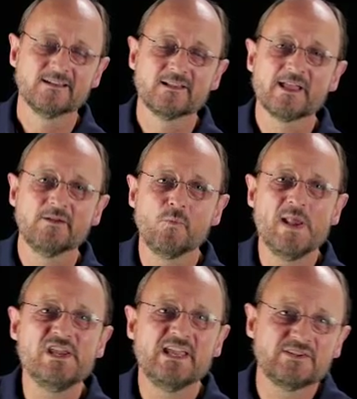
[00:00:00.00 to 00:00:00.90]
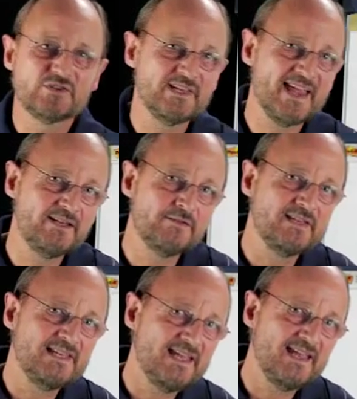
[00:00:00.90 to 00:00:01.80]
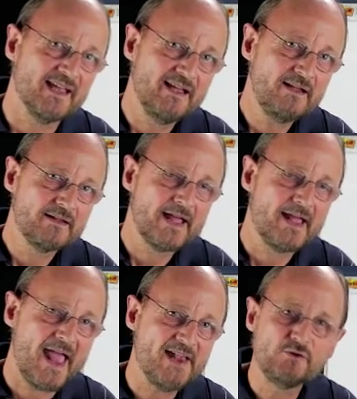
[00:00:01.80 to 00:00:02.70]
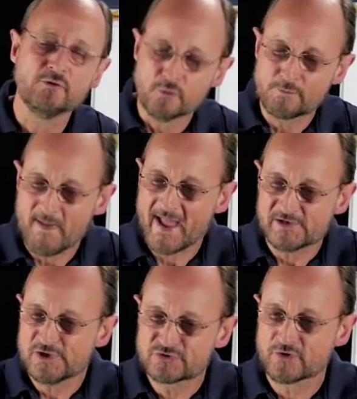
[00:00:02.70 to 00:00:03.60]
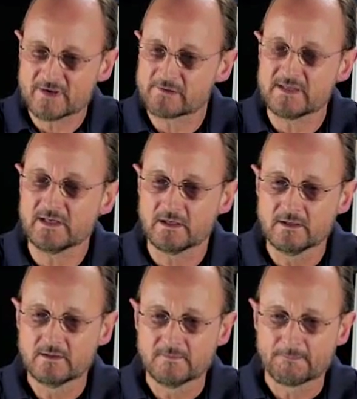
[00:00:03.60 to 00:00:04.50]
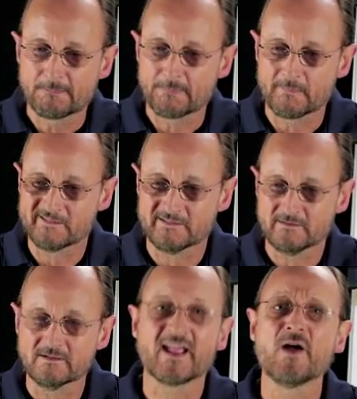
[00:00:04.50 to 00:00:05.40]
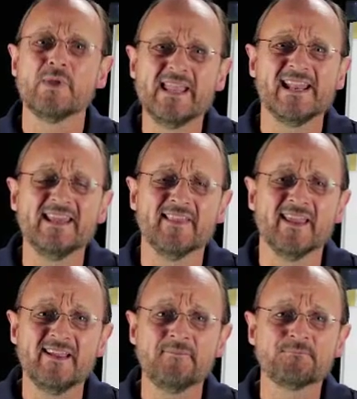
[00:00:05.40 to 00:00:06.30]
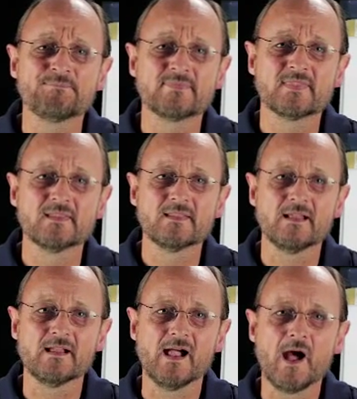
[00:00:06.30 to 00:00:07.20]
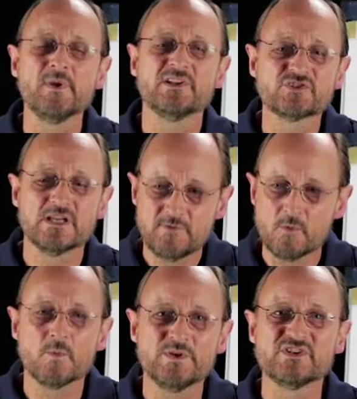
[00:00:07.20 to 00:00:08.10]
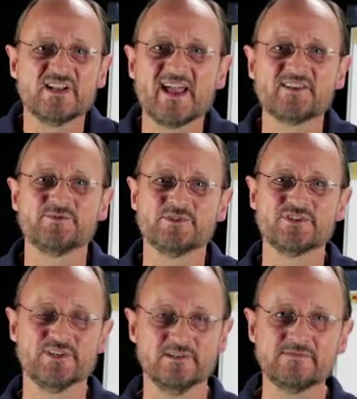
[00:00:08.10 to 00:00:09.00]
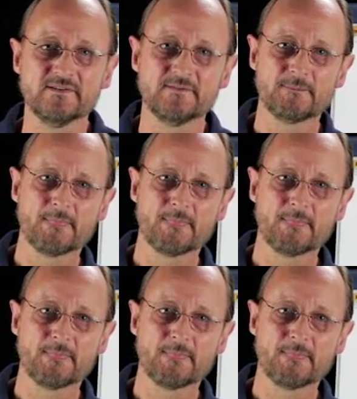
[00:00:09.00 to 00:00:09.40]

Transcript: Like when you get to the end of the year and you look back and you try to think, like, are we getting there? Are we achieving what we set out to achieve?